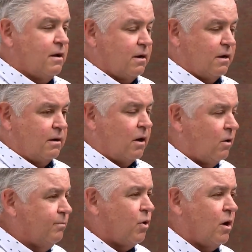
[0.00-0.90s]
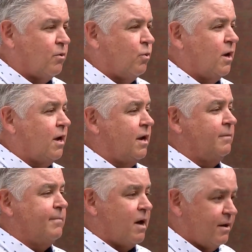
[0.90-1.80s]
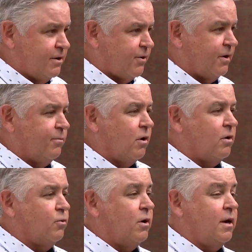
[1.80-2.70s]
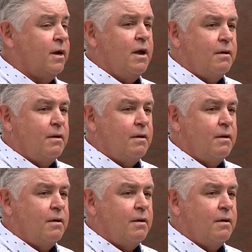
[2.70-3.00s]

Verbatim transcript: uh, on Broadway, monitoring Broadway,